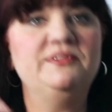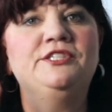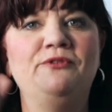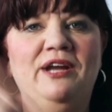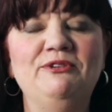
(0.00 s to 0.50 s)

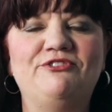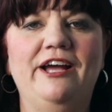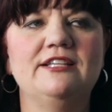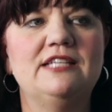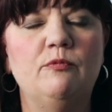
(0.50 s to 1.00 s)
So now we
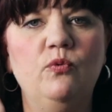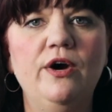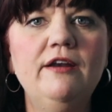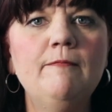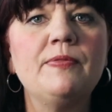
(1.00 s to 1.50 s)
try. Step
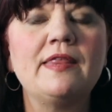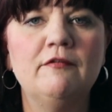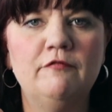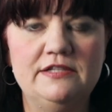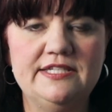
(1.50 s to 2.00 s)
1,
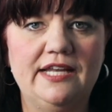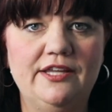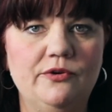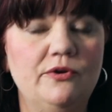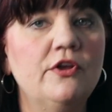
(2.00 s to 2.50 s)

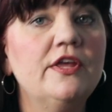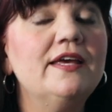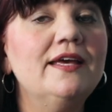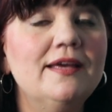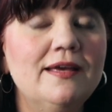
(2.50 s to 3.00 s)
neutral,
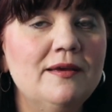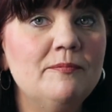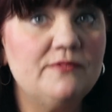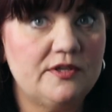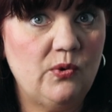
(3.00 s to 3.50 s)

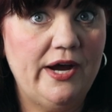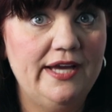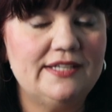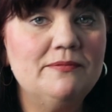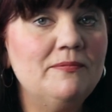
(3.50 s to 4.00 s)
quiet.